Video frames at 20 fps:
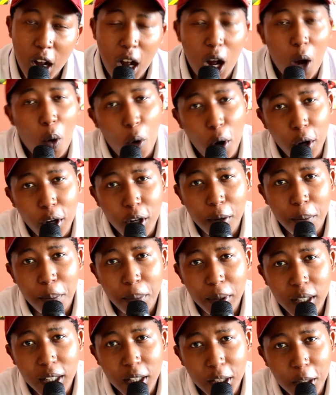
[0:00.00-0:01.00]
I want to
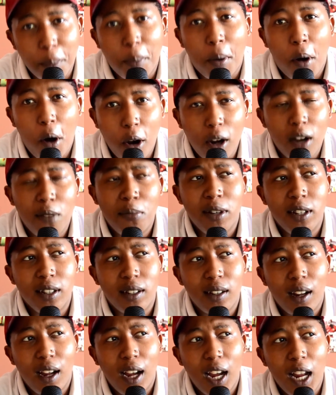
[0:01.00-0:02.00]
be in the parliament.
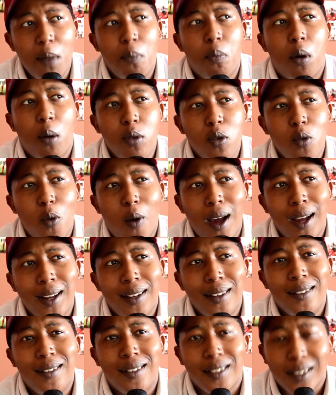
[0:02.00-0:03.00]
And Bobbi
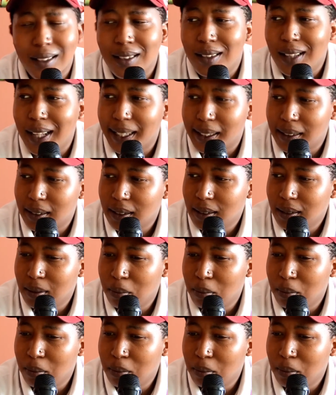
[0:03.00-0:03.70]
Wine did that.